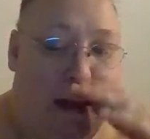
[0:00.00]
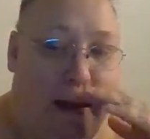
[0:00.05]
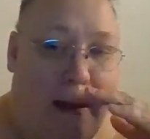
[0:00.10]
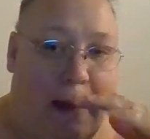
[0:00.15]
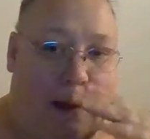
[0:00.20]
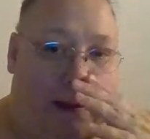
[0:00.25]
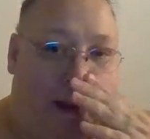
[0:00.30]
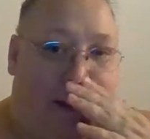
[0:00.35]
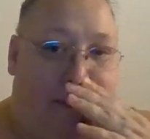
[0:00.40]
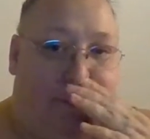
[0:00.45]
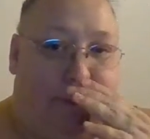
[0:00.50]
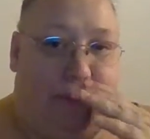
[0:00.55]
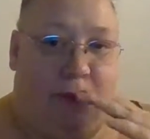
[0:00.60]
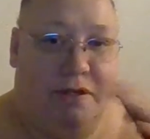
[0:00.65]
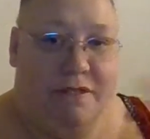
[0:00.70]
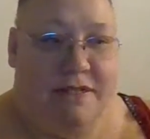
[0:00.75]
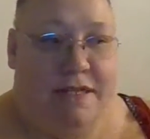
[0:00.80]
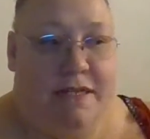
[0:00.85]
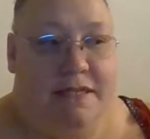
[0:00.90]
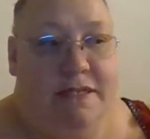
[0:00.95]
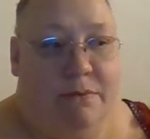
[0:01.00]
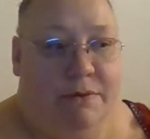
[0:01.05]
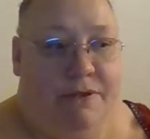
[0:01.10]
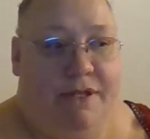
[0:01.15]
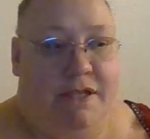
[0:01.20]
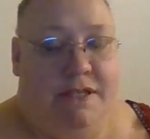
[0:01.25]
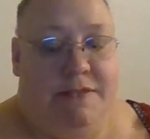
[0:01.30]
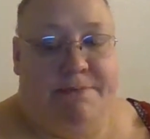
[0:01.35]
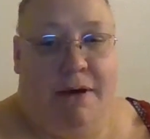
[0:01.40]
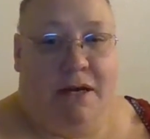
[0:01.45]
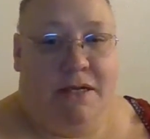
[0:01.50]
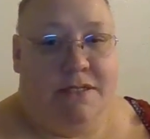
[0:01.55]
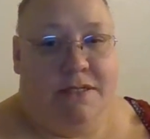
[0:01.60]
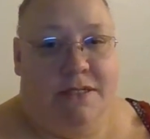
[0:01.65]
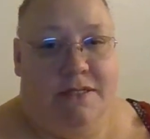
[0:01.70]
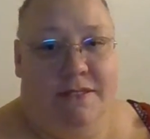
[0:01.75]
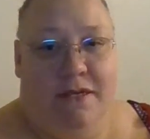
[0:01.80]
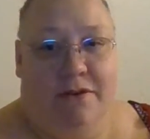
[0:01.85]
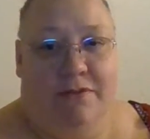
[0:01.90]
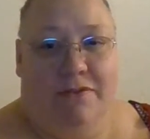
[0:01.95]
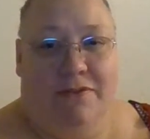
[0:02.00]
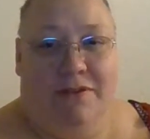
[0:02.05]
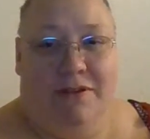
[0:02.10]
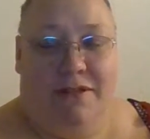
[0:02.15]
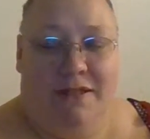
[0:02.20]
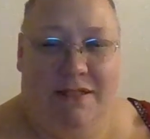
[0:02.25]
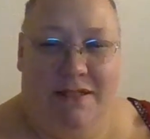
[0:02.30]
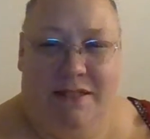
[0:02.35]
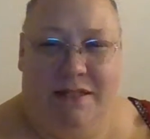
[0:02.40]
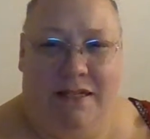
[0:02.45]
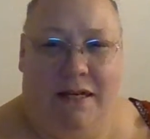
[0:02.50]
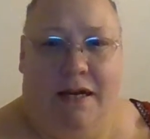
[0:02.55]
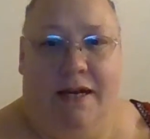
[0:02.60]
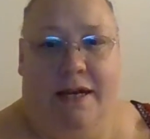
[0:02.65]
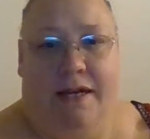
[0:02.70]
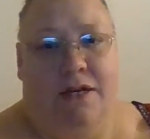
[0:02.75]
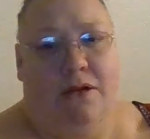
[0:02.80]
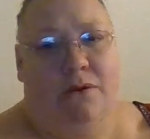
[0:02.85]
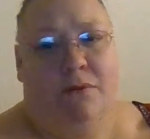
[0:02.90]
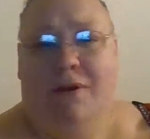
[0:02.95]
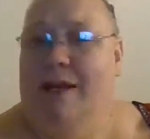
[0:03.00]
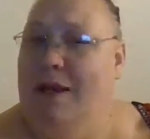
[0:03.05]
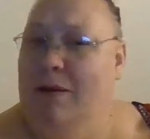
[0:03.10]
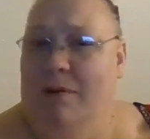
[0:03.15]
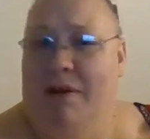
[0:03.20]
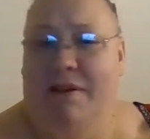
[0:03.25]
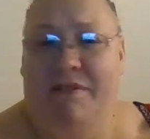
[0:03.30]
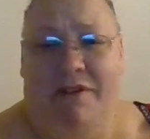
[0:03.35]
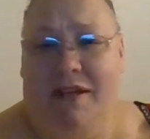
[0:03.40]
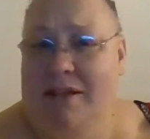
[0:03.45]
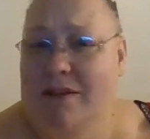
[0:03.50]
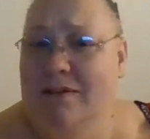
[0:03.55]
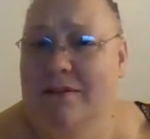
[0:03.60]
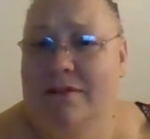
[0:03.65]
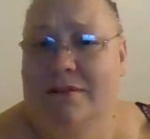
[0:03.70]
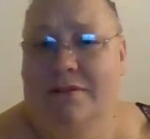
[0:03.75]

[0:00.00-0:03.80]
I'm presented with these boxes of, God, I don't want to get rid of it,